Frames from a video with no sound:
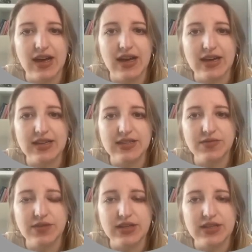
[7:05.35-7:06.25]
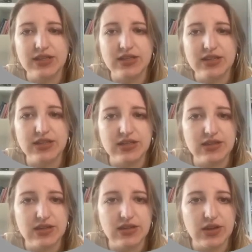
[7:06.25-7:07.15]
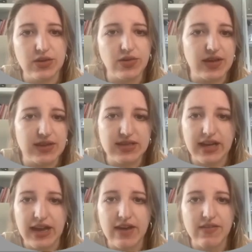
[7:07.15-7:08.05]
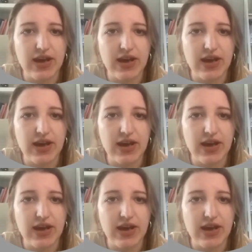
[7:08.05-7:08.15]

uh, different you know, things that I have.